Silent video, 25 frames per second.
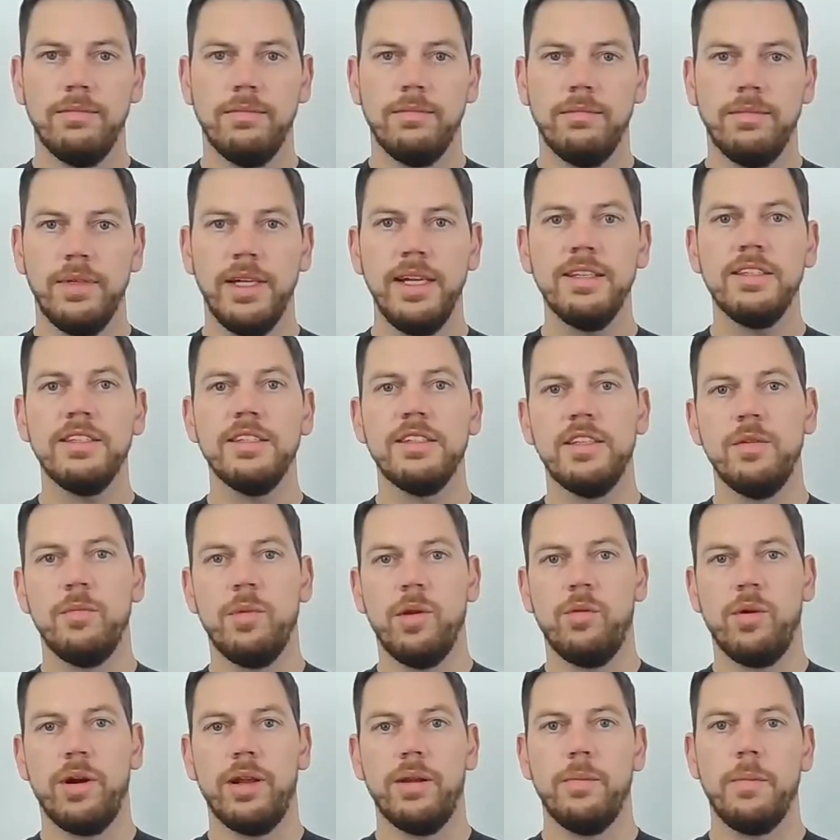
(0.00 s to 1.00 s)
Here's a simple
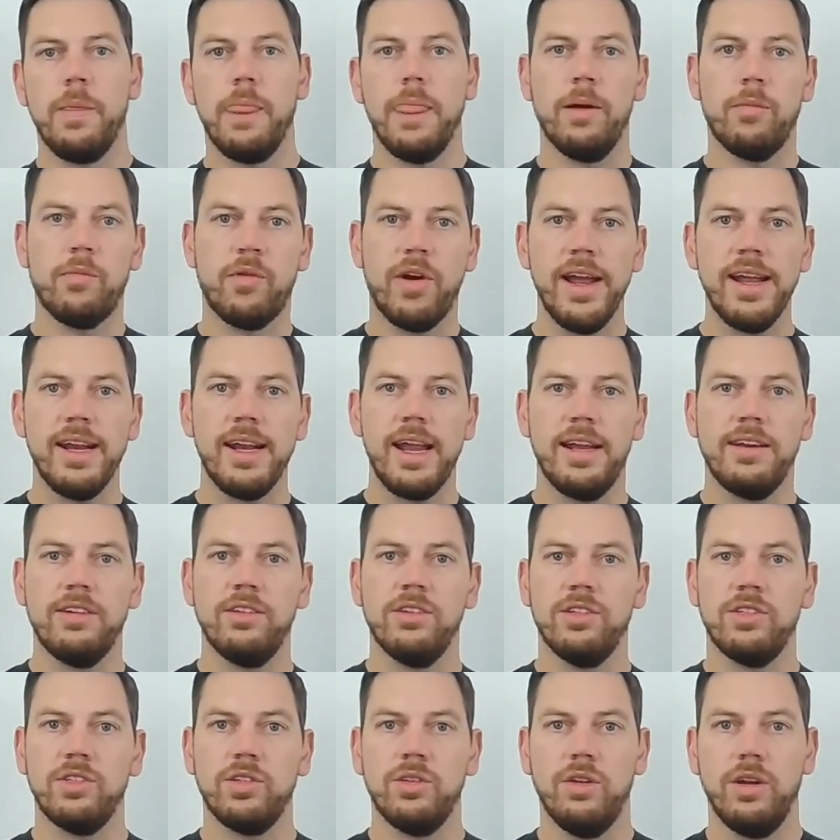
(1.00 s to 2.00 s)
one, a brake light
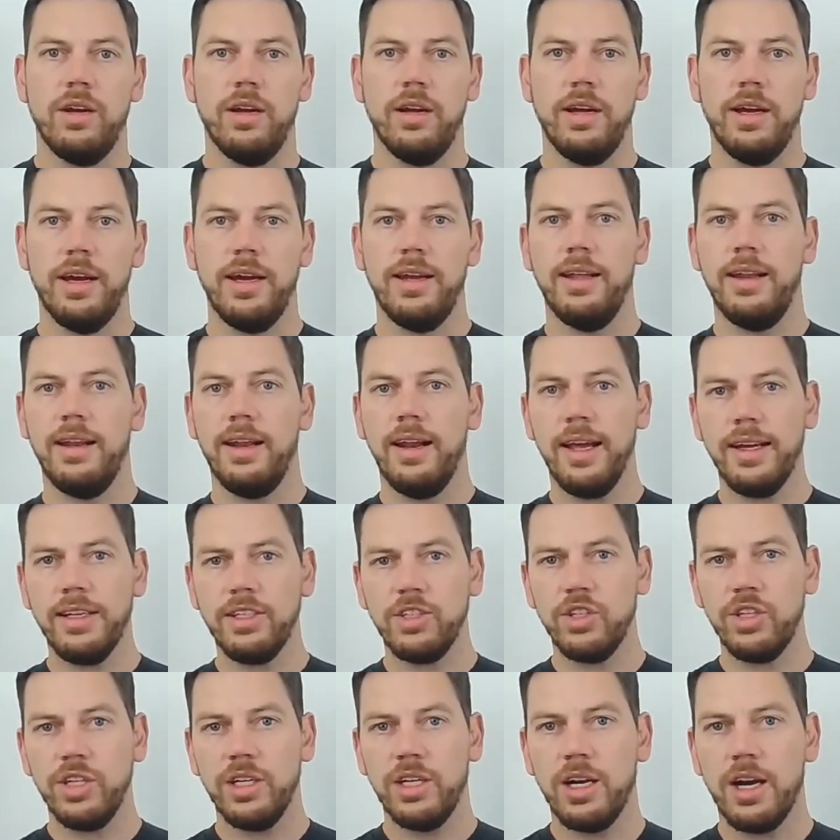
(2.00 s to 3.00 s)
controller. In an
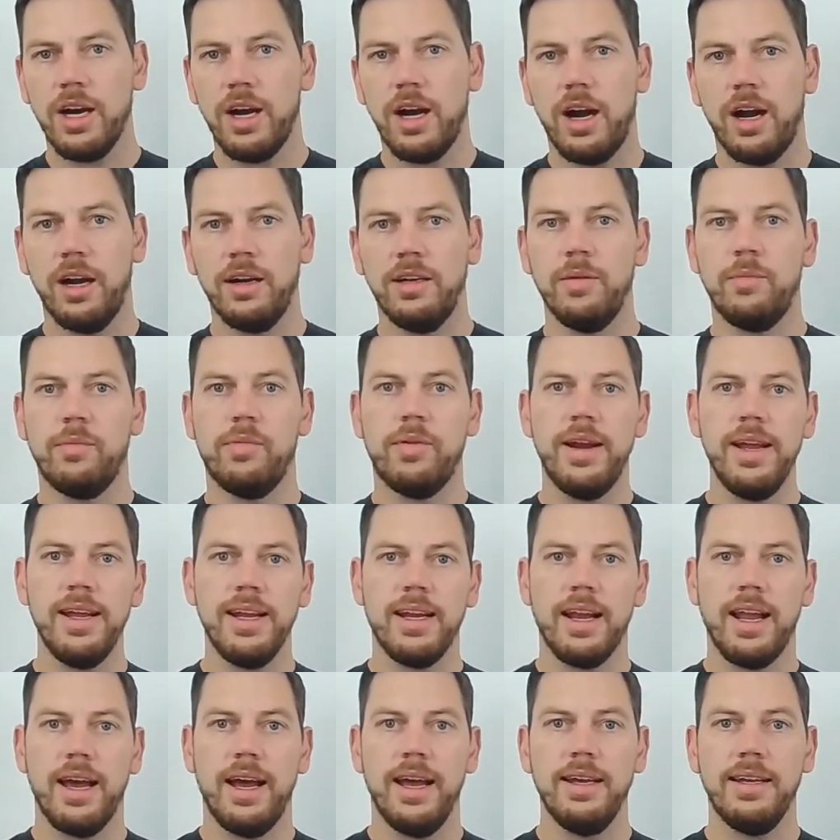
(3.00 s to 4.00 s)
electric car, the brake
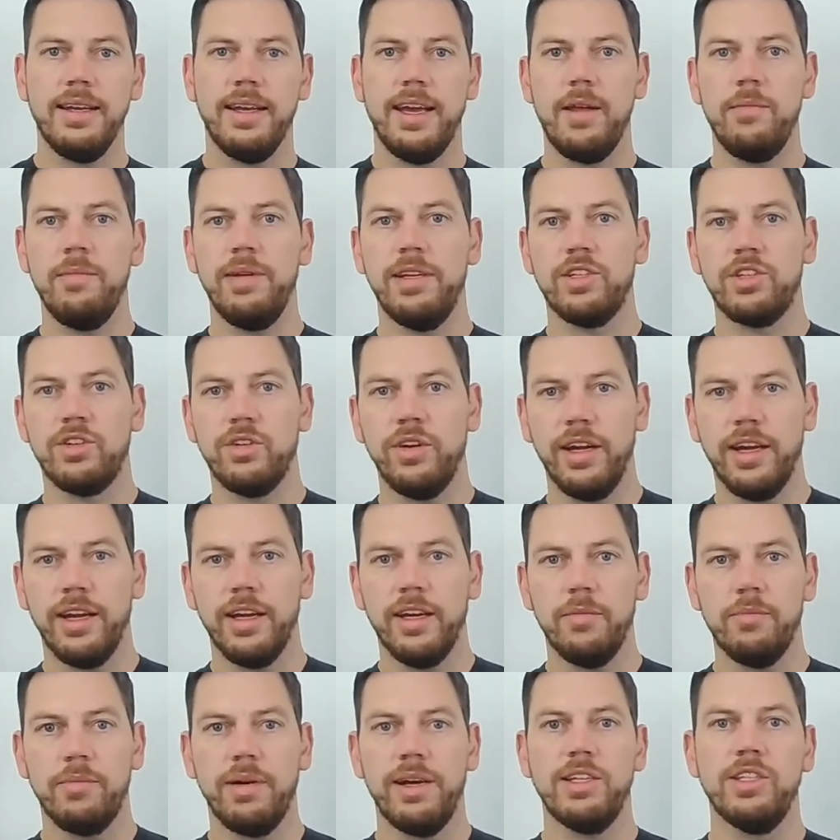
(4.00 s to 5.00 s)
light can be
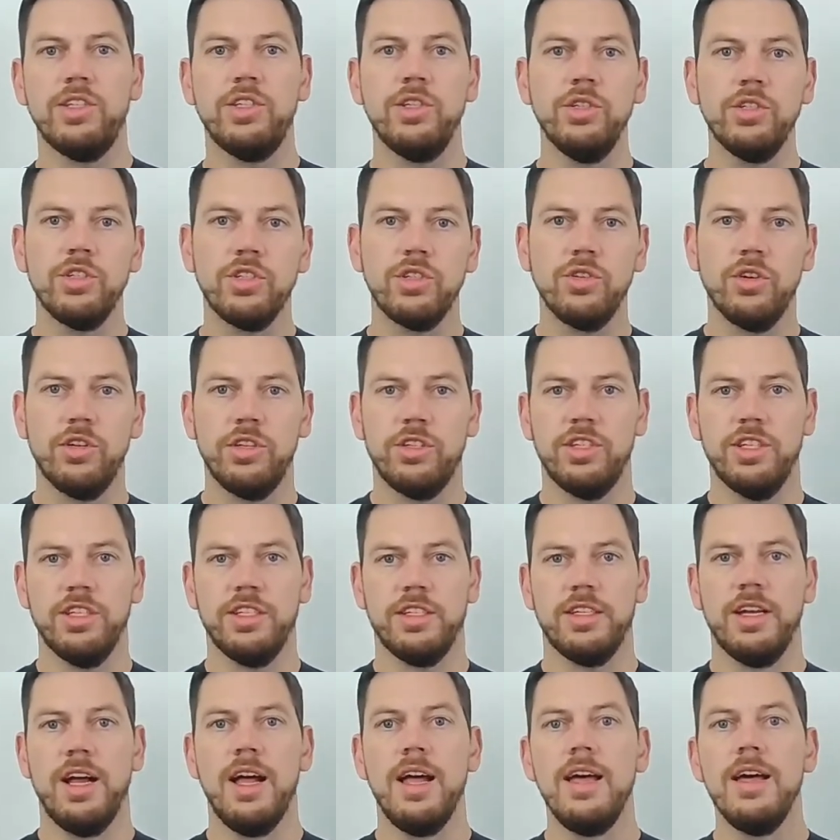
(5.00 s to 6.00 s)
triggered by two sources:
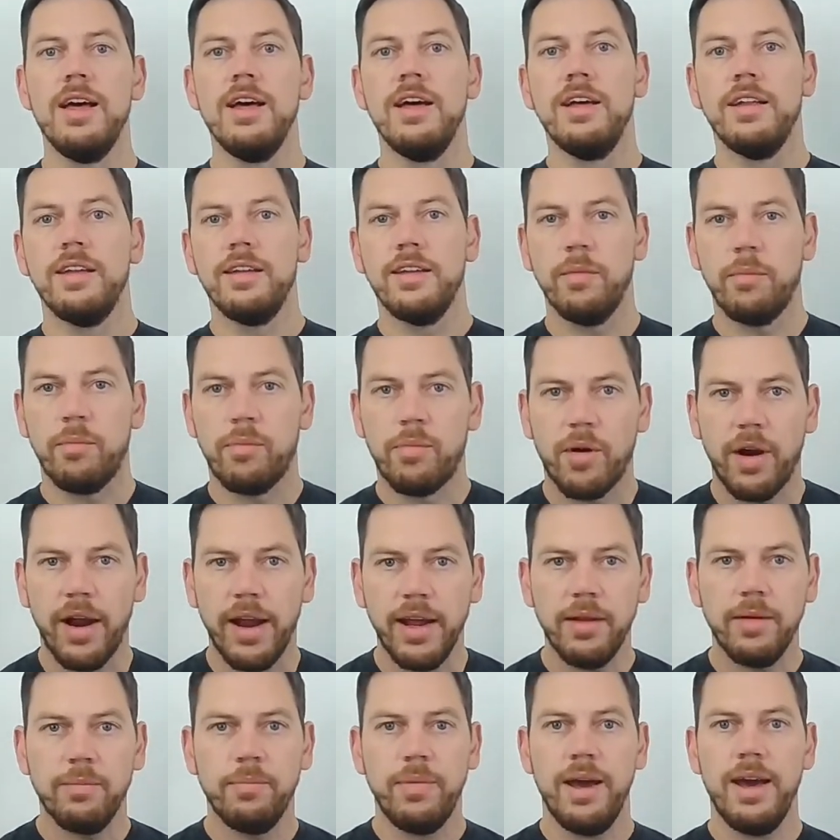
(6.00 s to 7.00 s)
the
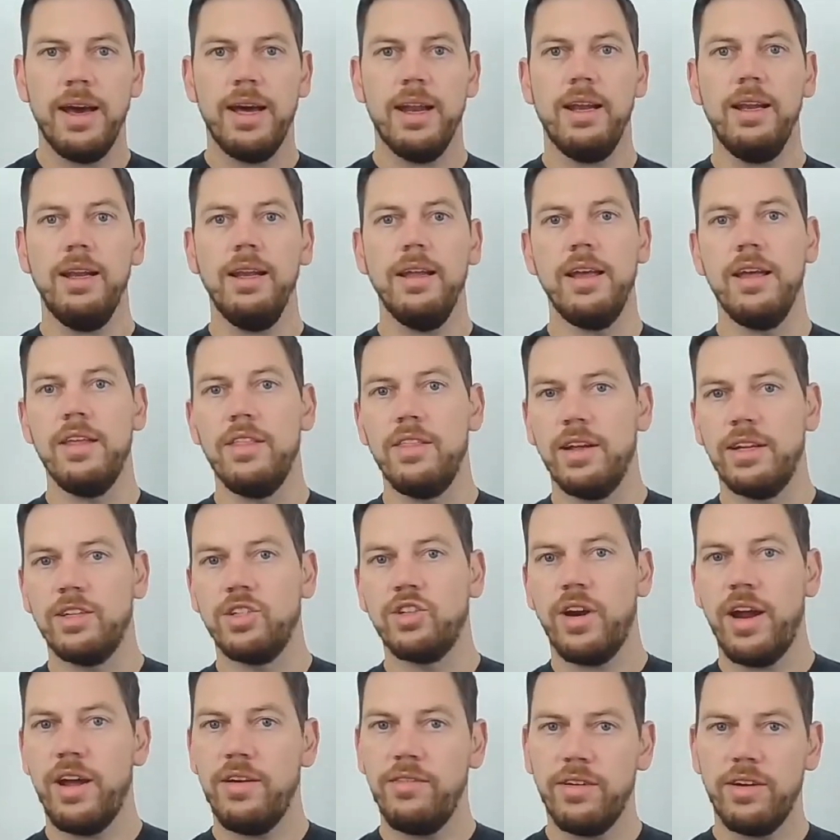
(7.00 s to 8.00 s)
brake pedal, either
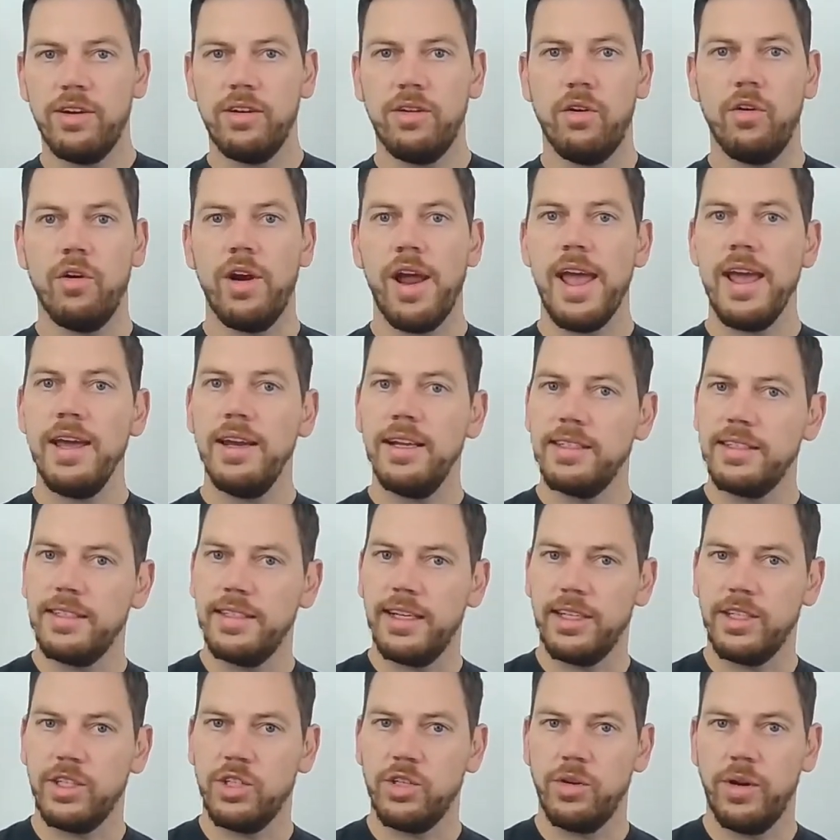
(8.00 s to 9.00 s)
driver or ADAS
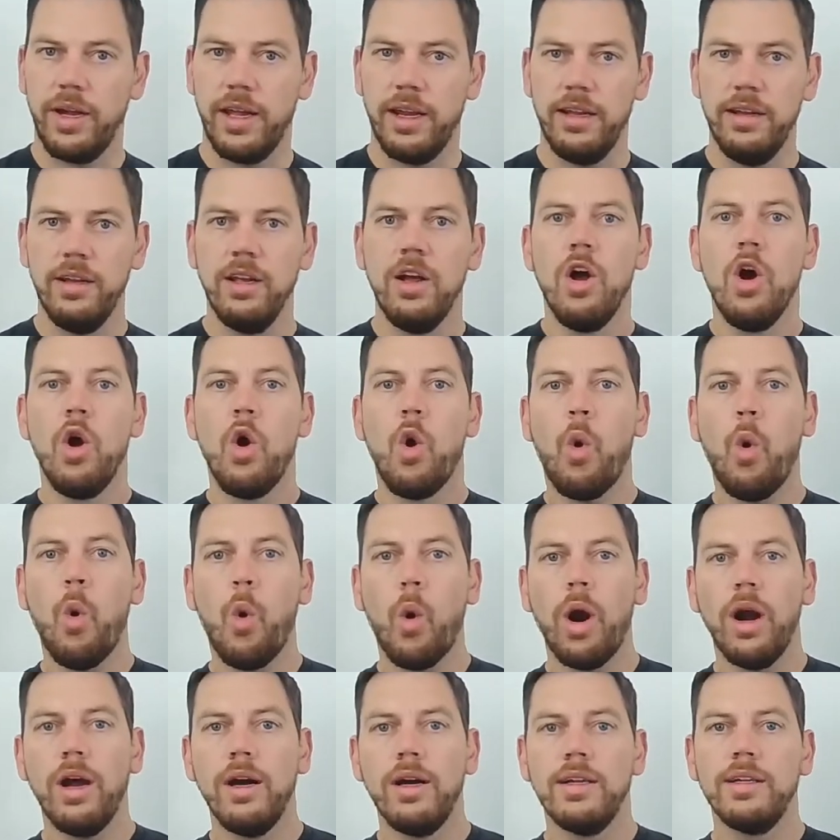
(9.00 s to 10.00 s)
actuated,
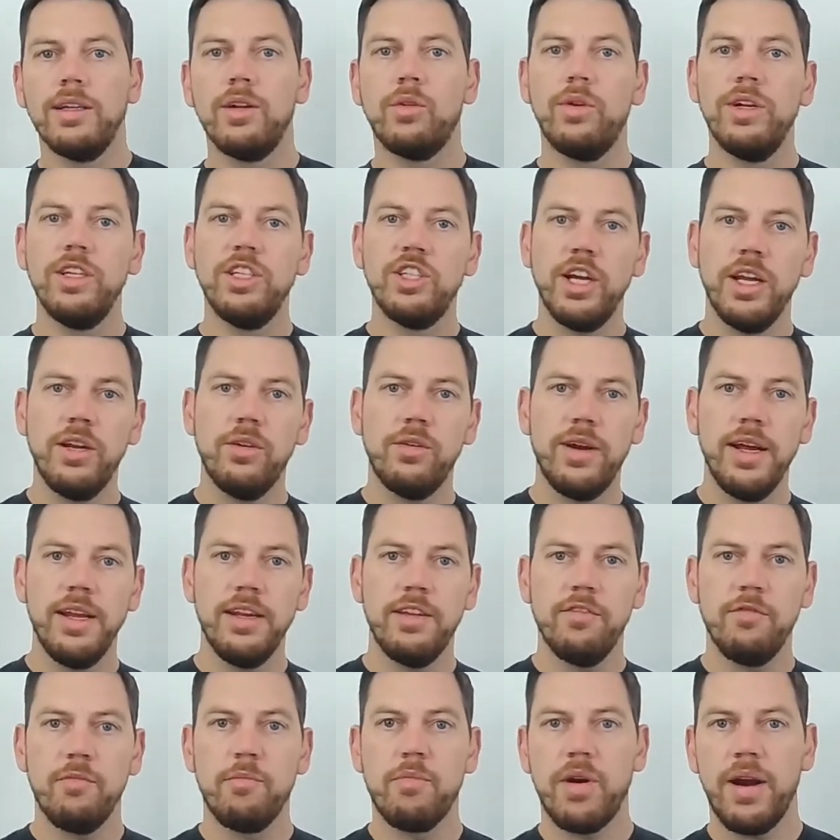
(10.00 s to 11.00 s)
or the
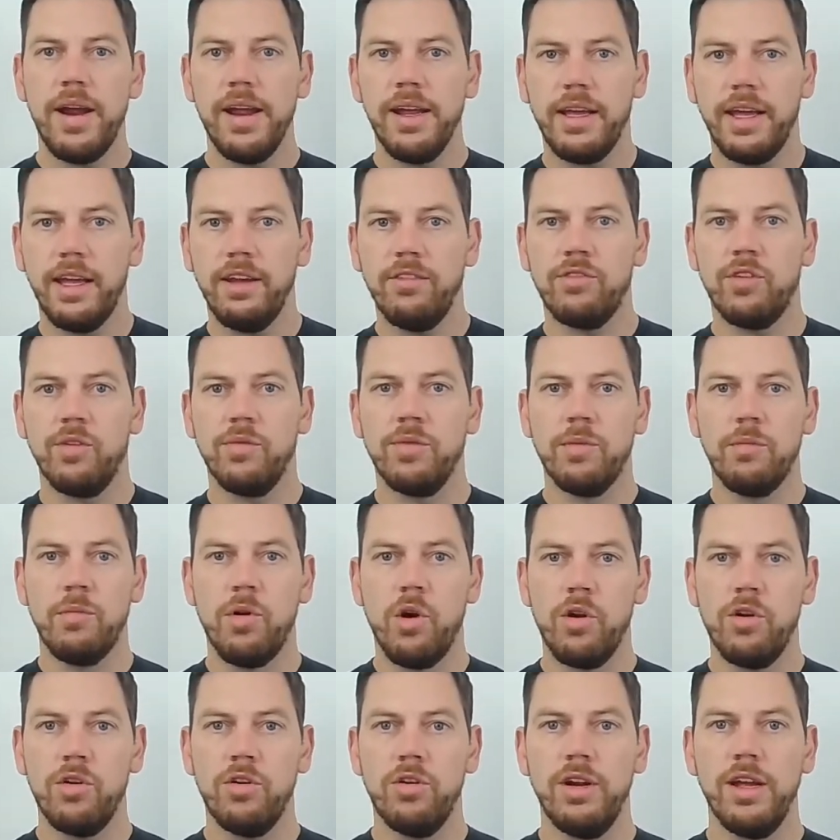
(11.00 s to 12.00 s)
regenerative braking from the
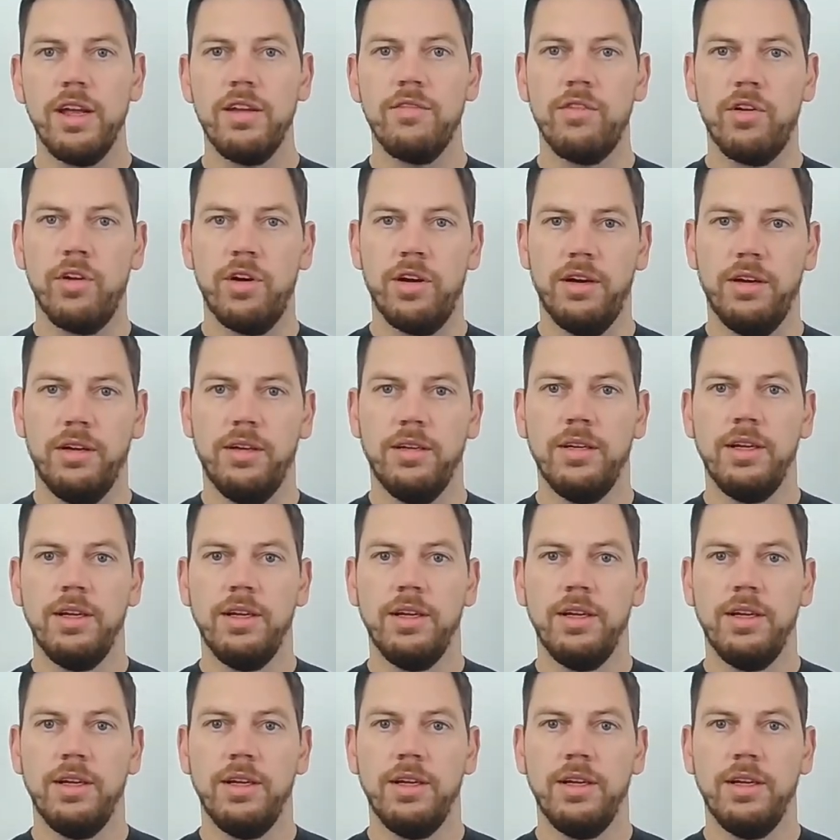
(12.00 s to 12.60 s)
motor inverter.